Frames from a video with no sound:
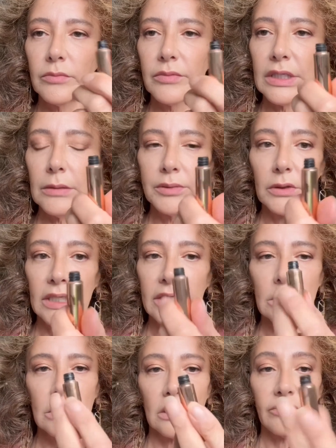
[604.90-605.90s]
the
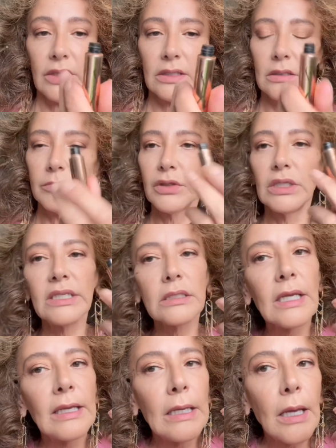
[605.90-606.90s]
bullet, if that's a bullet,
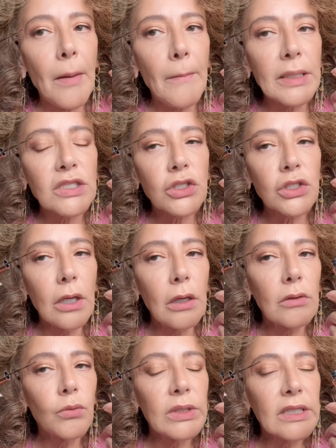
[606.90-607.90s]

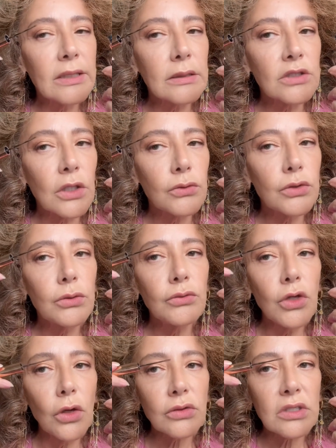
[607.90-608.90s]
start with, do
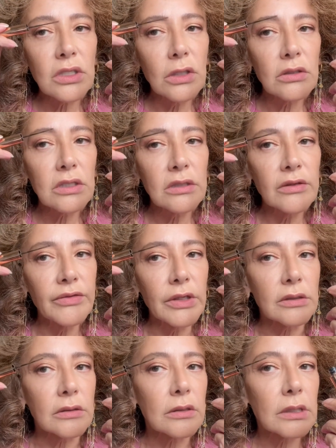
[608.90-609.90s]
not start at the
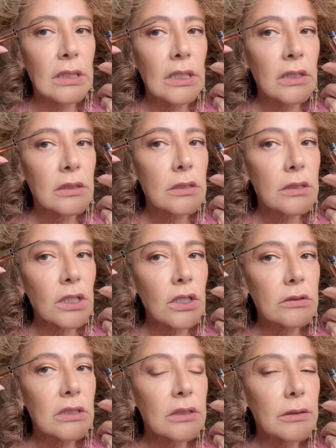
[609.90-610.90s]
front,
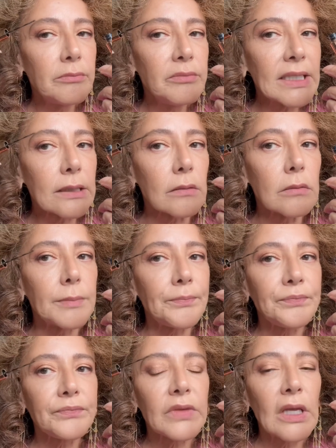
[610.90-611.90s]
start at the middle,
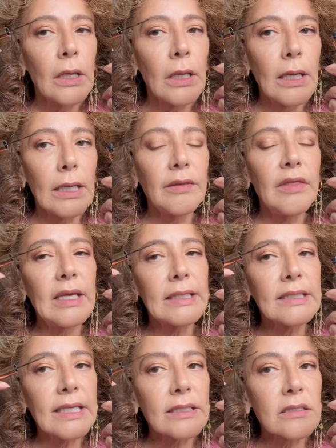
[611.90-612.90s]
and then
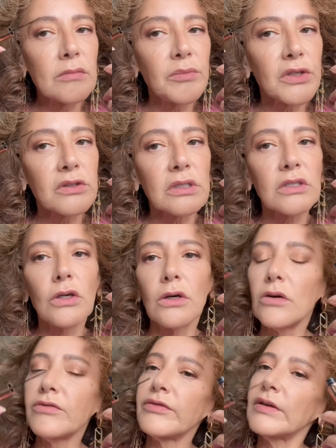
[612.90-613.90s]
get some product
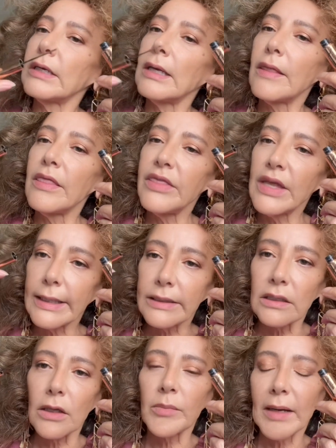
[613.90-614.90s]
off and then
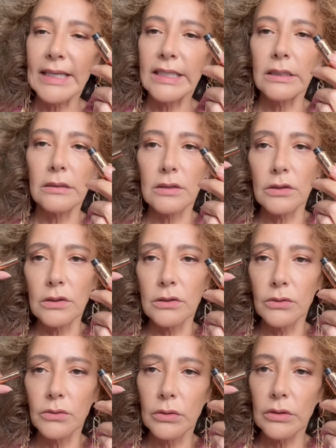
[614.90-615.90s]
go back in to
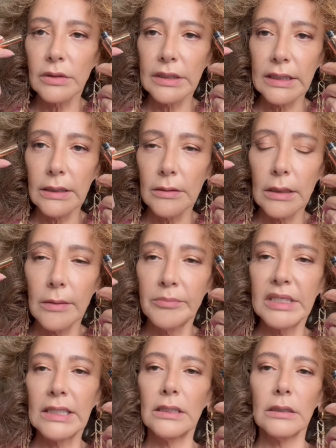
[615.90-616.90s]
do the
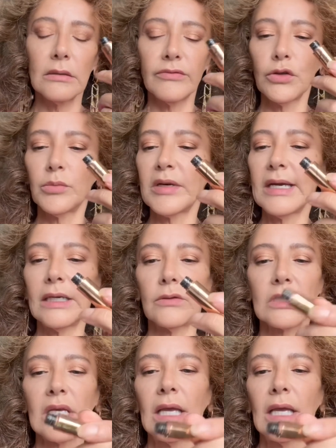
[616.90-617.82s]
beginning of your brows.